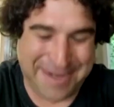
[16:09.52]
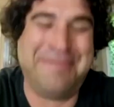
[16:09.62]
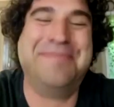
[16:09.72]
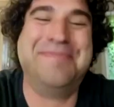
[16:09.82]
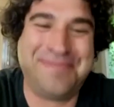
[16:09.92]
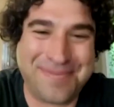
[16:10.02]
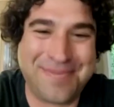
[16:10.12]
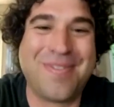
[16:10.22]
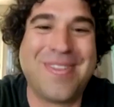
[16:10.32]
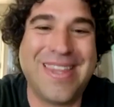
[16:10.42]
getting
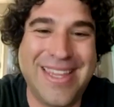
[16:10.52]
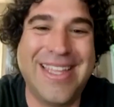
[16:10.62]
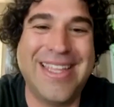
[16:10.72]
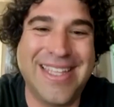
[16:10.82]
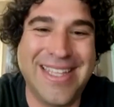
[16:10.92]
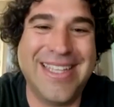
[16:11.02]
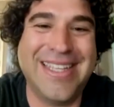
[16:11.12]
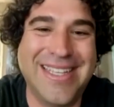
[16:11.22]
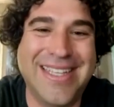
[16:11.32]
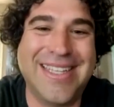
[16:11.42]
tomatoes is Mountain
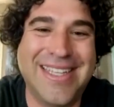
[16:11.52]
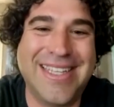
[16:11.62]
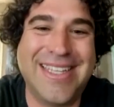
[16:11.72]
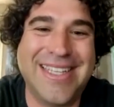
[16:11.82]
Magic tomatoes.